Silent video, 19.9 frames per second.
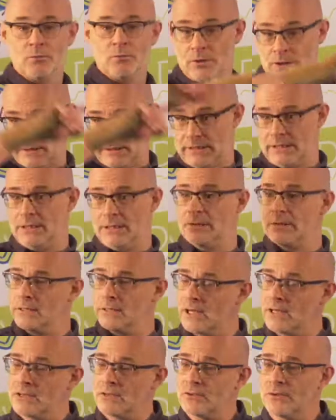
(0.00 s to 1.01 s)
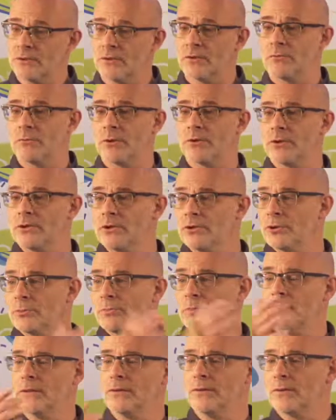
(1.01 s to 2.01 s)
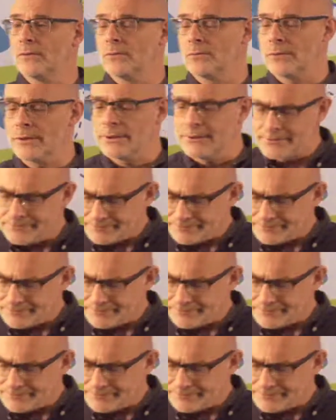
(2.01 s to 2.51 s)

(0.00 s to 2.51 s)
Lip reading: work, the international youth work, European youth work,